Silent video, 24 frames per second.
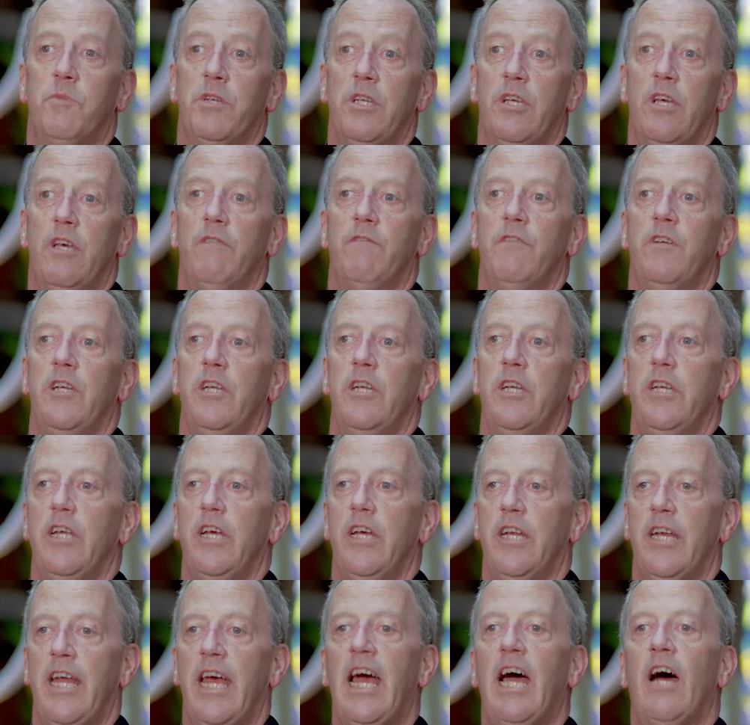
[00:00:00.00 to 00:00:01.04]
been given and,
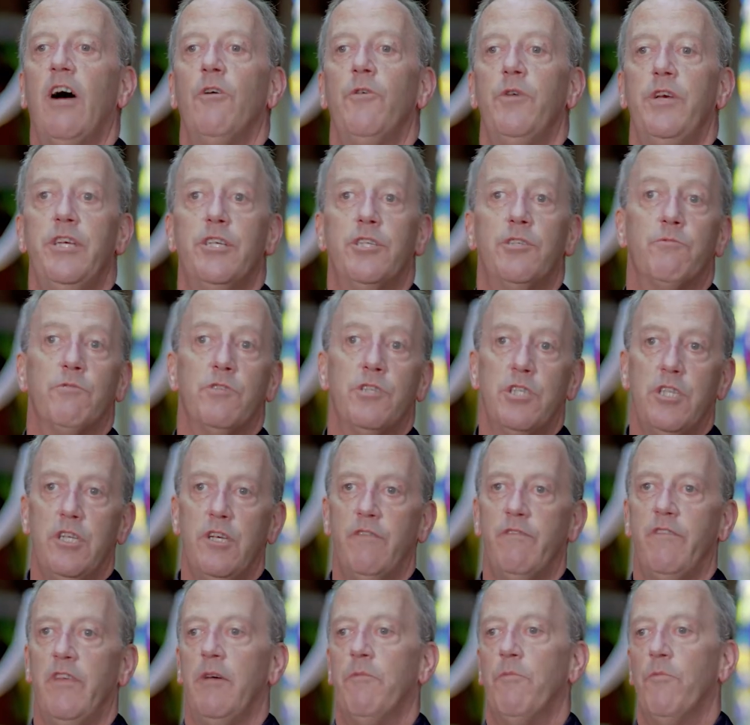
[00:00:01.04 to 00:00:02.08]
and how he has
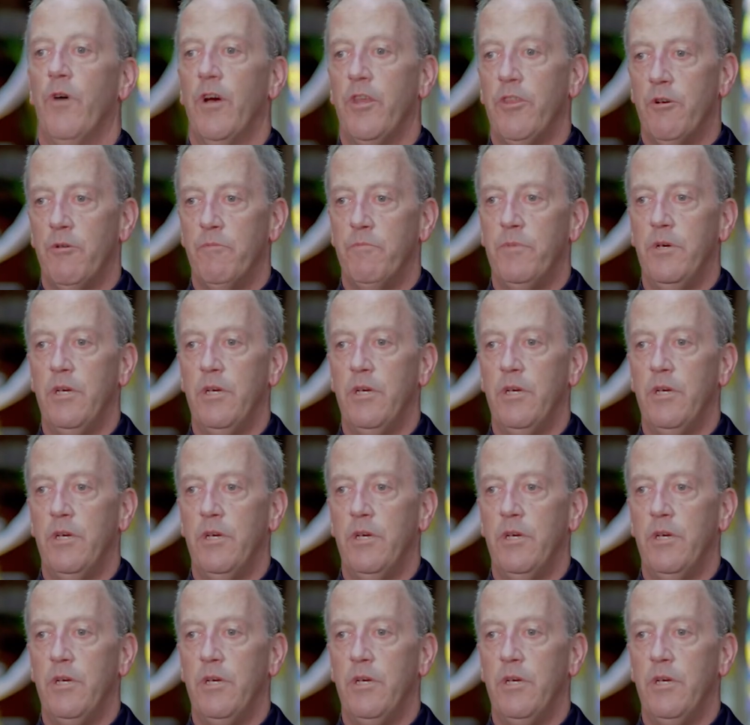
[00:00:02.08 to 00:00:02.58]
received them, whether it